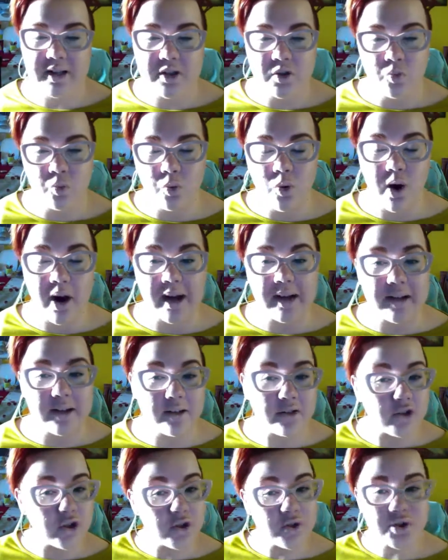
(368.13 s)
is white
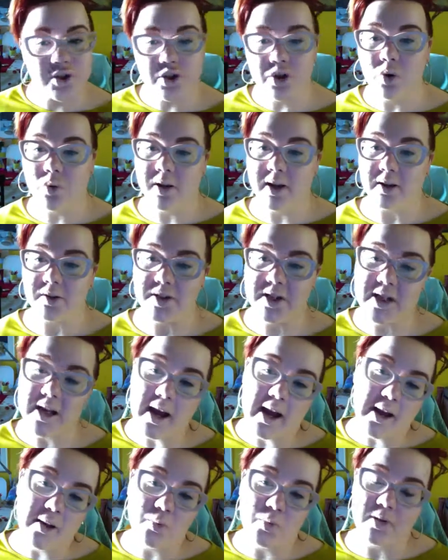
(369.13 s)
and so snowy
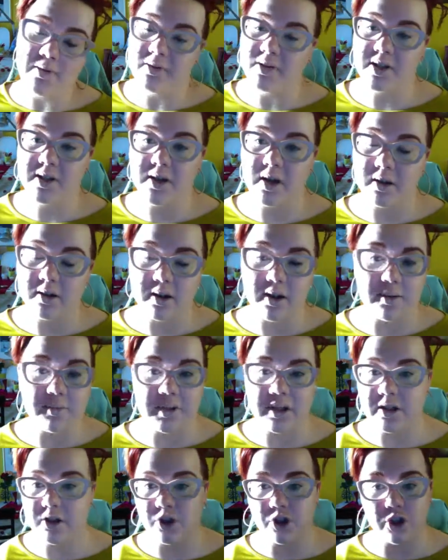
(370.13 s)
outside, when the sun comes,
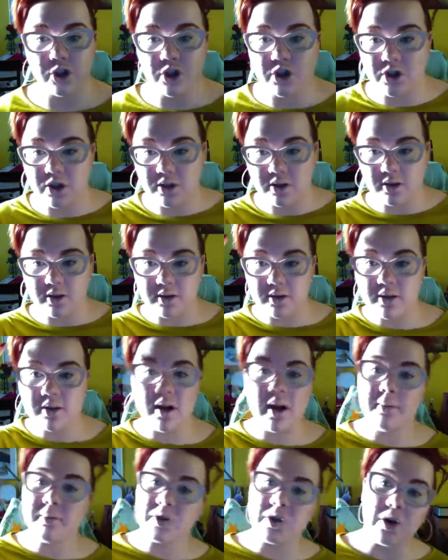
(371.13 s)
it just,
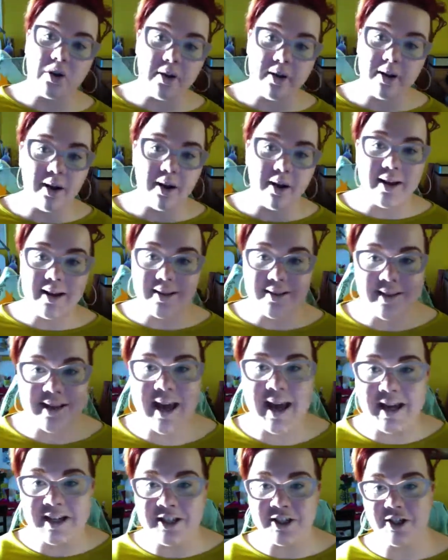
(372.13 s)
I'm sorry, I
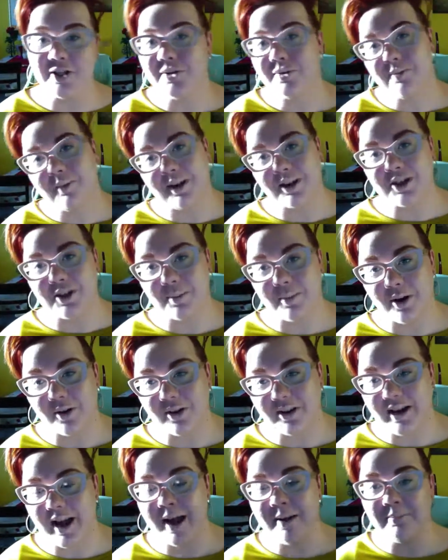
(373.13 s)
can't do much about
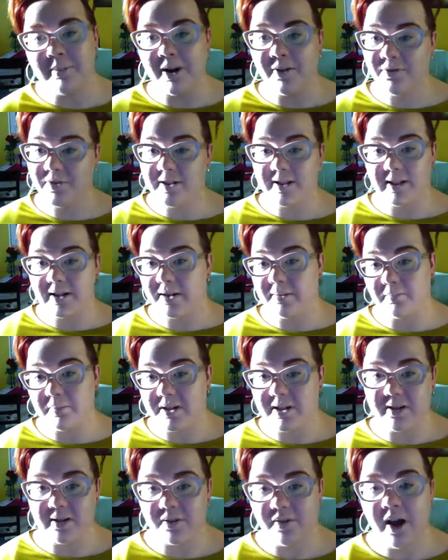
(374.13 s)
it. And Muffy is getting
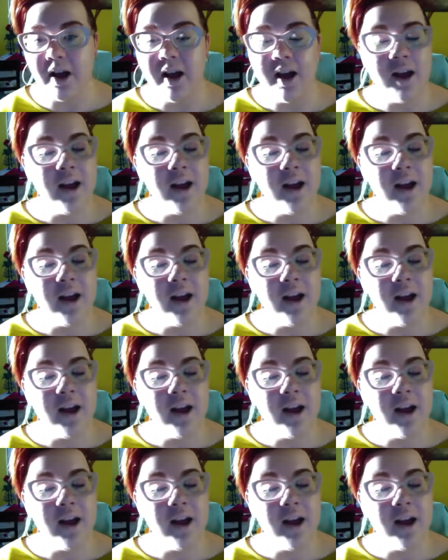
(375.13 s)
pissed off.